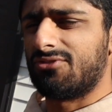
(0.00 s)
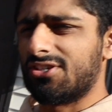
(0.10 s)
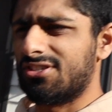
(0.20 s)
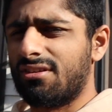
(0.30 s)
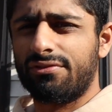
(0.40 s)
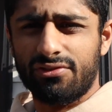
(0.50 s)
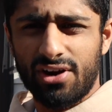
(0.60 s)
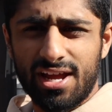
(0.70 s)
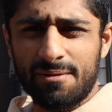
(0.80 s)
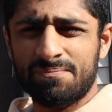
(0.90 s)
fixing the
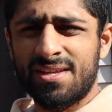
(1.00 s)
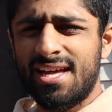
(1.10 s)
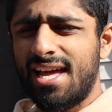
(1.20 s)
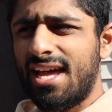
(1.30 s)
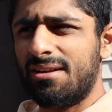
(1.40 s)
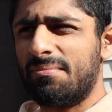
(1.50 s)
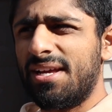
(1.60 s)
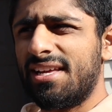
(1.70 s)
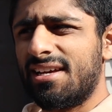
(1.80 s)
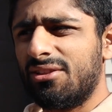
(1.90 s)
frame and
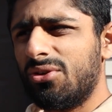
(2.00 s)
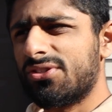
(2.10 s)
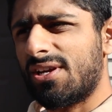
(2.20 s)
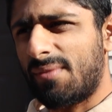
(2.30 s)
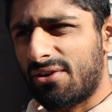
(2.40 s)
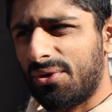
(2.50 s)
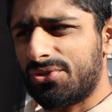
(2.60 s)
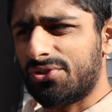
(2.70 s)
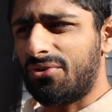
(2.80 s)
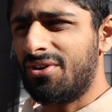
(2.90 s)
making it look
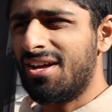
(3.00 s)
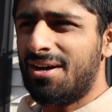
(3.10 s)
semi-original